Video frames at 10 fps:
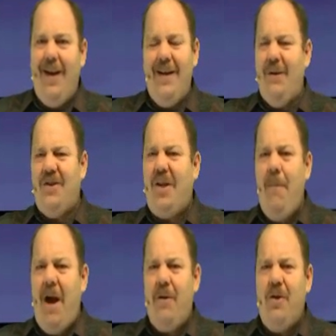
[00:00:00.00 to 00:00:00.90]
And now
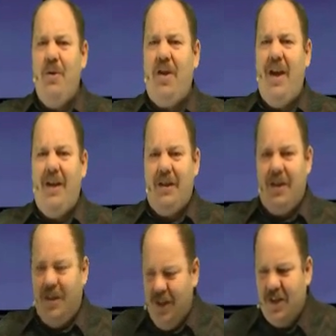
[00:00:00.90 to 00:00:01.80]
somehow you think
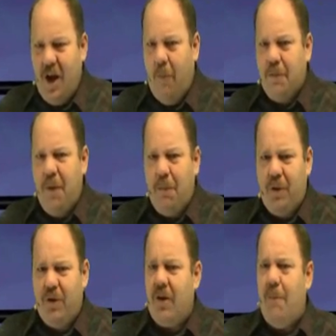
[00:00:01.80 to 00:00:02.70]
this helps
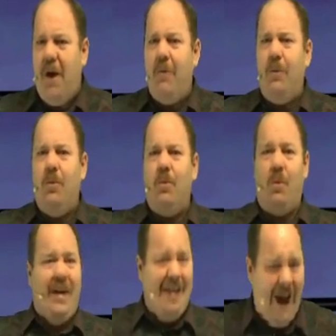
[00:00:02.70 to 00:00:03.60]
people learn about
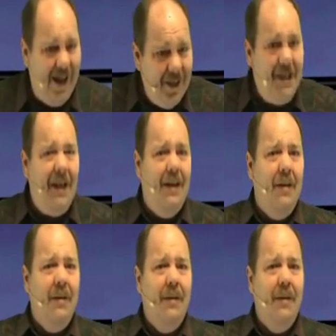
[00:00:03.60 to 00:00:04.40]
reality?